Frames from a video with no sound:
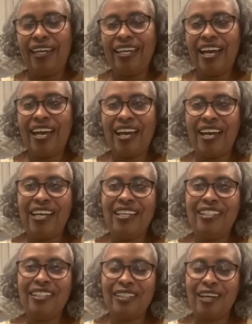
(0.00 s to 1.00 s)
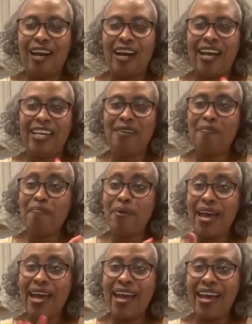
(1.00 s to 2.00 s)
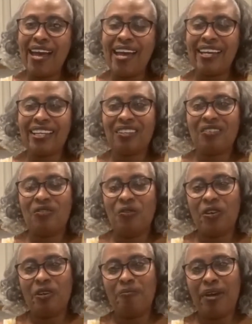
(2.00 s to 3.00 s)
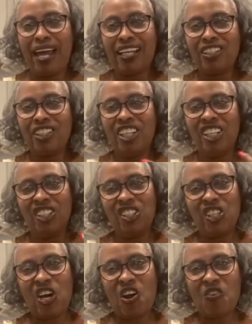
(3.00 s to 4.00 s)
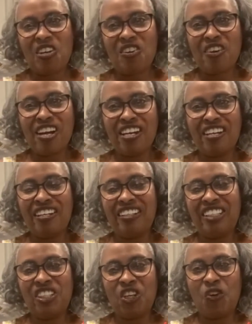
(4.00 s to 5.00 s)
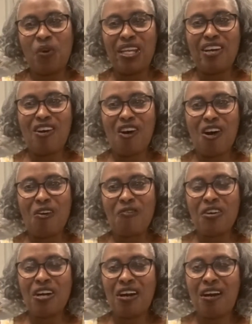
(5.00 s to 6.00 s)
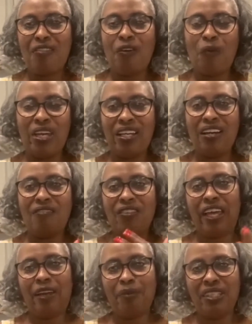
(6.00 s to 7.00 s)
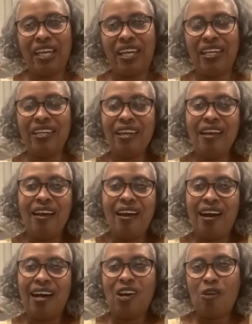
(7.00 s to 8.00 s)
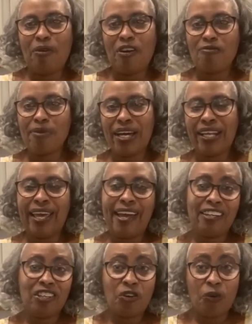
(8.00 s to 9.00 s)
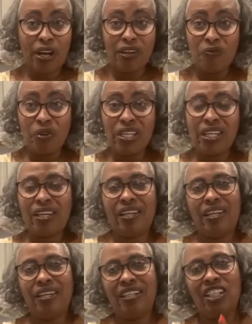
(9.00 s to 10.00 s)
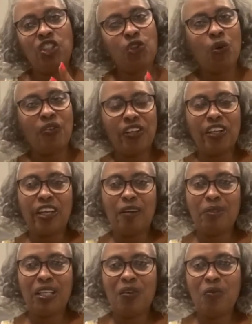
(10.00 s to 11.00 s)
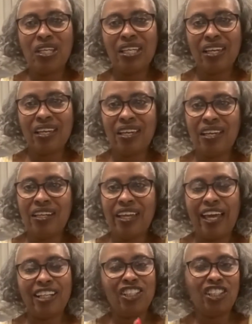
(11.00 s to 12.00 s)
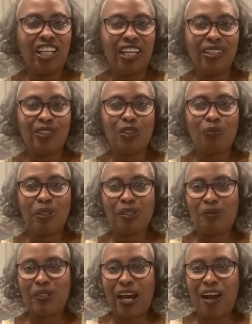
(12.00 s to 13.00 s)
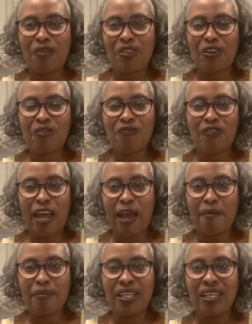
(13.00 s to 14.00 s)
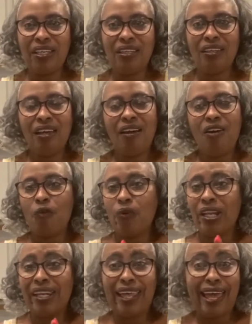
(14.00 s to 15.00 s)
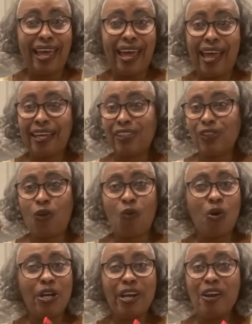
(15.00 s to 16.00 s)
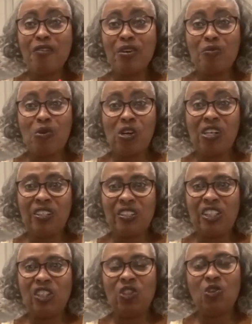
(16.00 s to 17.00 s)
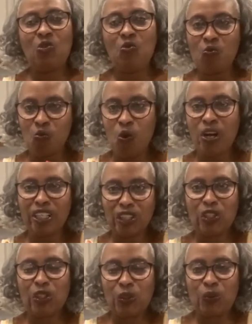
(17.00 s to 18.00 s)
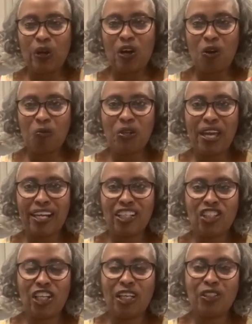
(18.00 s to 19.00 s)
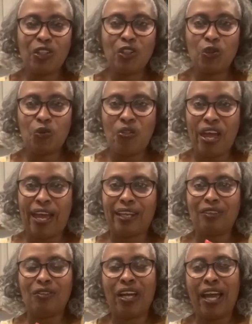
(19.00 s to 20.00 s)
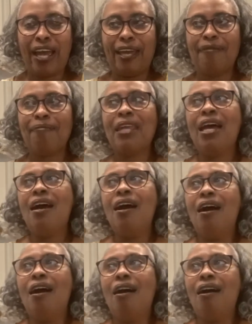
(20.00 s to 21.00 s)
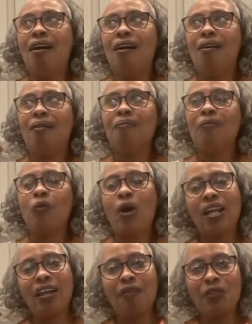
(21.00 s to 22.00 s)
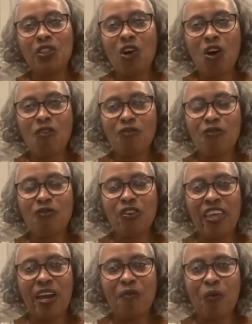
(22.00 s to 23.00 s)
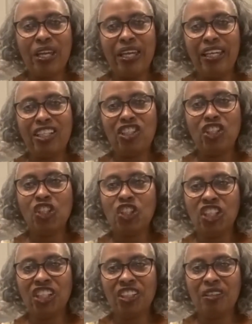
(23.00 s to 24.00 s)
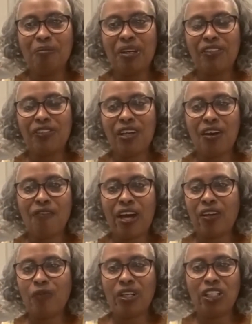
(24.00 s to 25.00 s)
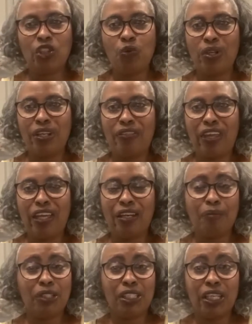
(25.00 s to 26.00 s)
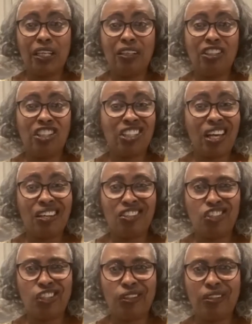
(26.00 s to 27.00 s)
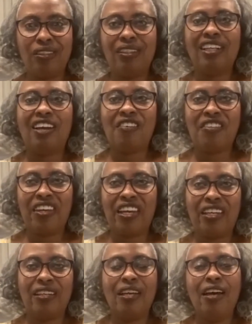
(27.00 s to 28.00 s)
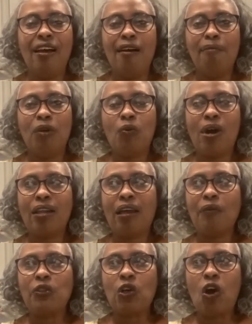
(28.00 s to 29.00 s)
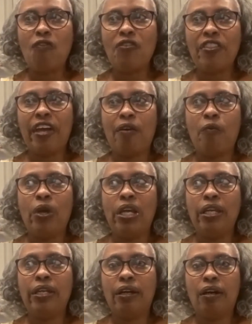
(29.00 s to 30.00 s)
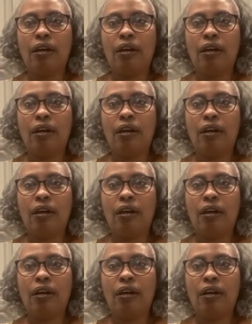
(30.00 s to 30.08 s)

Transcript: guys, I am back. We're back to Kitchen Talk with Granna. I took a week off, the week of Labor Day. I hope everybody had a great week and enjoyed their Labor Day weekend, had a chance to spend some time with their family, relax, or whatever it was that you wanted to do. I hope you had a chance to do that, okay? While I was off for that week, just chilling myself, I didn't really do anything in particular, just kind of chilling and everything. But while I was off for that week,